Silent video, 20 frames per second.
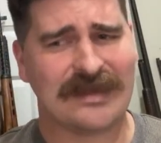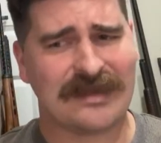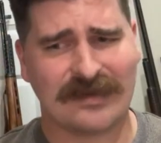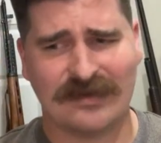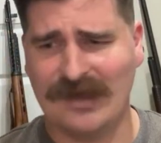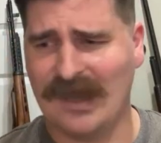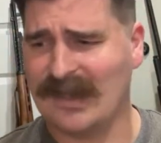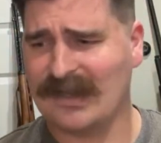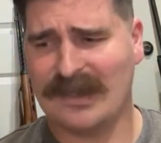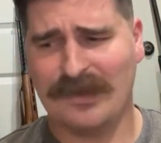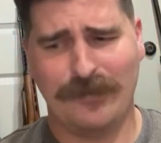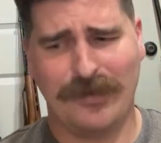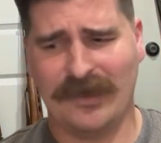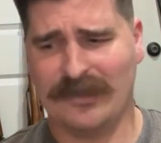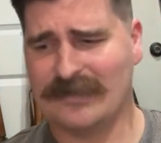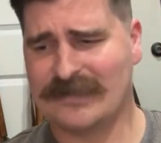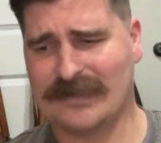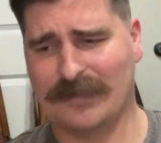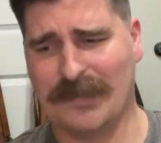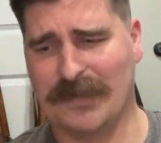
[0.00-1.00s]
Not
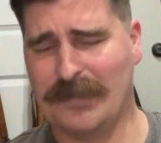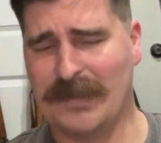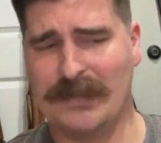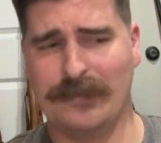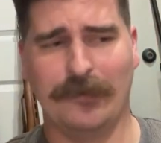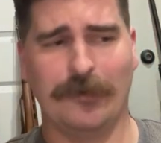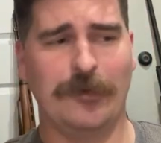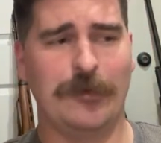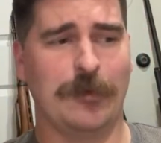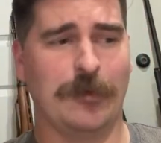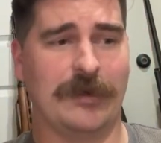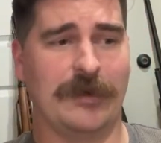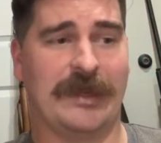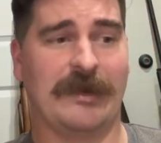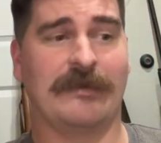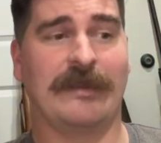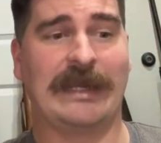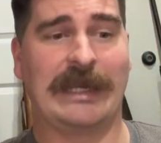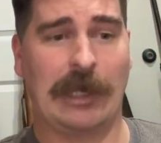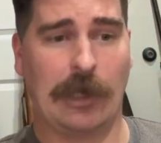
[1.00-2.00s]
compared to some of the people who were
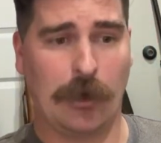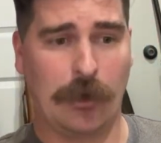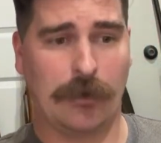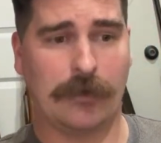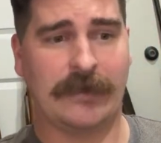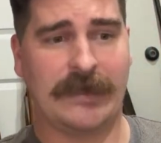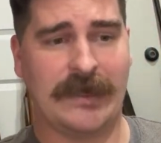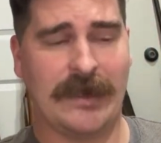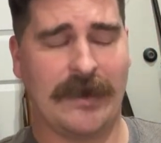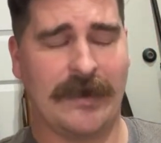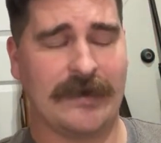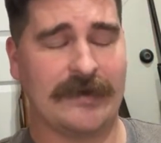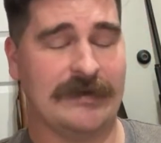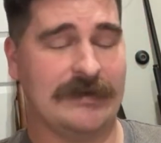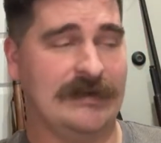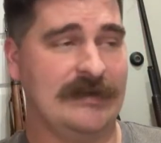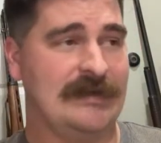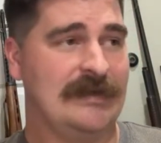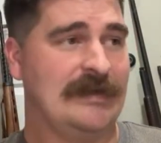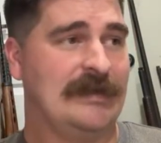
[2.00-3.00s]
there like early on.